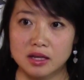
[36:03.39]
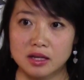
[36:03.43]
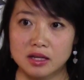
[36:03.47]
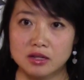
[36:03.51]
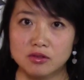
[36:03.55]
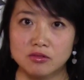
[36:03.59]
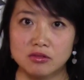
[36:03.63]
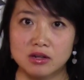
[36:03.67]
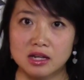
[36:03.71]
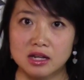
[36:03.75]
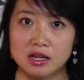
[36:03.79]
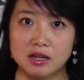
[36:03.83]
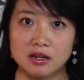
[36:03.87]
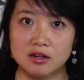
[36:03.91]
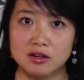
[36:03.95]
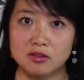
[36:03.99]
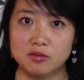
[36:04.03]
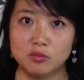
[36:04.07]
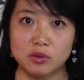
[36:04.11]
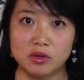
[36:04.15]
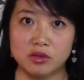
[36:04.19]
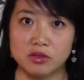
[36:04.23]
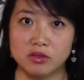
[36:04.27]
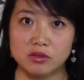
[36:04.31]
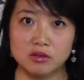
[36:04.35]

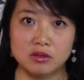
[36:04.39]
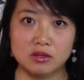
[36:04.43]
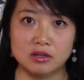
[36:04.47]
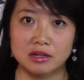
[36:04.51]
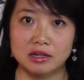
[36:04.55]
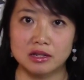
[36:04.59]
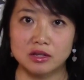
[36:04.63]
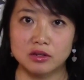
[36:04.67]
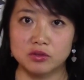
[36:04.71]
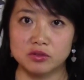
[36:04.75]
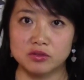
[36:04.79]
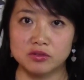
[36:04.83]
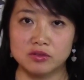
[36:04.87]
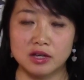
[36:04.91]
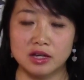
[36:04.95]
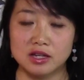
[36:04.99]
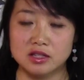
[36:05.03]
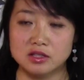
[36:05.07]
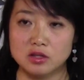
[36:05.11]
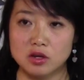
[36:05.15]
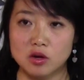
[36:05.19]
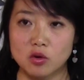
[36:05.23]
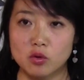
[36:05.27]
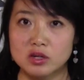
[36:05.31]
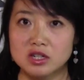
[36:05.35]
irritated with little
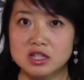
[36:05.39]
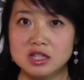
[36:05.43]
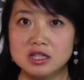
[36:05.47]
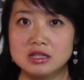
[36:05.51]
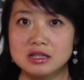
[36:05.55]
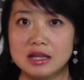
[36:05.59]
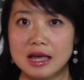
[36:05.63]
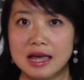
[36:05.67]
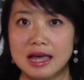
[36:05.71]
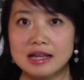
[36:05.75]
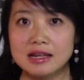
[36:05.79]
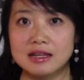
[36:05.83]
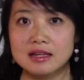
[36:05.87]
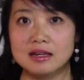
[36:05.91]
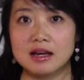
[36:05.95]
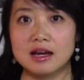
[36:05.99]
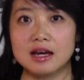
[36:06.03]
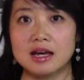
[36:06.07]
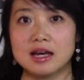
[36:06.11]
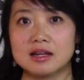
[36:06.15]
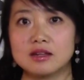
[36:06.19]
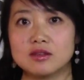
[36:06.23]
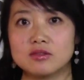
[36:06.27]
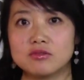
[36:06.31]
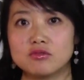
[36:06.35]
things, or just any
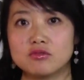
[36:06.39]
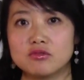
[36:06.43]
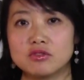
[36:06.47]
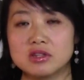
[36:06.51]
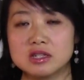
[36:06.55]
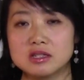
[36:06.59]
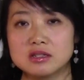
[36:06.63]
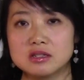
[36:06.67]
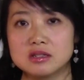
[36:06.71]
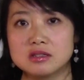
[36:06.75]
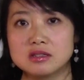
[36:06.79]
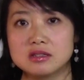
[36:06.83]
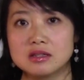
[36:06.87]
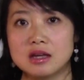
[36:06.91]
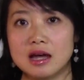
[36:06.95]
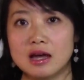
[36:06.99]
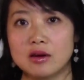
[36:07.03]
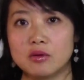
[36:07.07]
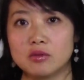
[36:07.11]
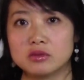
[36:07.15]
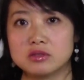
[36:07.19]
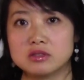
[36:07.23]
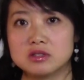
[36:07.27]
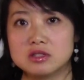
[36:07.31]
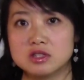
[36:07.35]
kind of reasons,
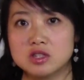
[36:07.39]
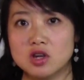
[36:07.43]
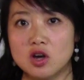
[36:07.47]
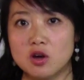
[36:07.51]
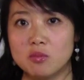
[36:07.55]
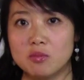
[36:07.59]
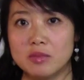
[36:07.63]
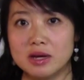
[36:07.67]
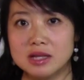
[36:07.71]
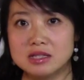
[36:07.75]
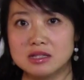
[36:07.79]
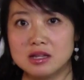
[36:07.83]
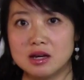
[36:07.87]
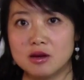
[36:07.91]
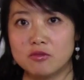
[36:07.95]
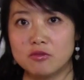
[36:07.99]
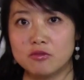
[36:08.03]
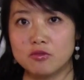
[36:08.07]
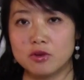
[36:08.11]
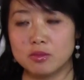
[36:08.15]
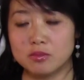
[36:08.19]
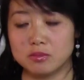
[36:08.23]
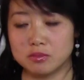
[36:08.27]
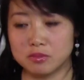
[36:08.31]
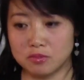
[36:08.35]
I would stop myself
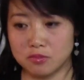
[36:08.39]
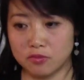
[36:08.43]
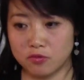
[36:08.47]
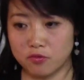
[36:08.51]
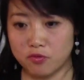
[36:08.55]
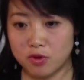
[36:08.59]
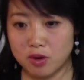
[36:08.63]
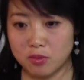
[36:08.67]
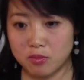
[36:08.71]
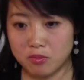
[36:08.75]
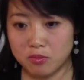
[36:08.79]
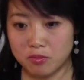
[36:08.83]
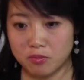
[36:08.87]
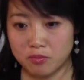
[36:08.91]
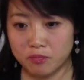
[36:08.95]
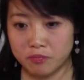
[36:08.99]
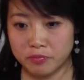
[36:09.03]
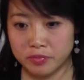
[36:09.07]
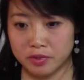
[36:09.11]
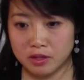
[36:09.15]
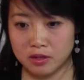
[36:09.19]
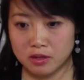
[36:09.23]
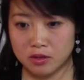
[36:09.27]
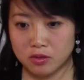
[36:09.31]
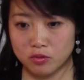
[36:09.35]
from
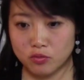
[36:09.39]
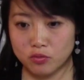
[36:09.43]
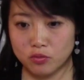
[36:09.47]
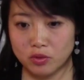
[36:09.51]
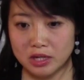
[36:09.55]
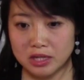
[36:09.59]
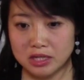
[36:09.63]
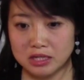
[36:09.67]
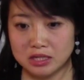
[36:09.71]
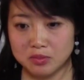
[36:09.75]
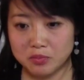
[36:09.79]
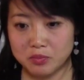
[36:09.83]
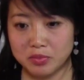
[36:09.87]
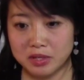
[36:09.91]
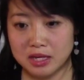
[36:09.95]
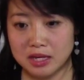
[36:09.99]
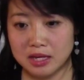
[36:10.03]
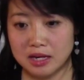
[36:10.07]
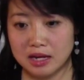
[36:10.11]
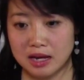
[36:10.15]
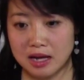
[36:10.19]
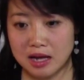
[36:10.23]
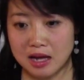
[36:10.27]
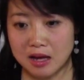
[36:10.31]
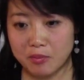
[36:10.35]
really
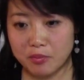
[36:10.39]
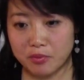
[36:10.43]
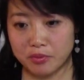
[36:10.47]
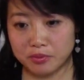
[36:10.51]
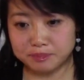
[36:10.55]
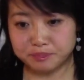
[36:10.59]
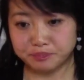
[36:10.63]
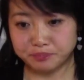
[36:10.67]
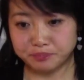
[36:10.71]
speaking up.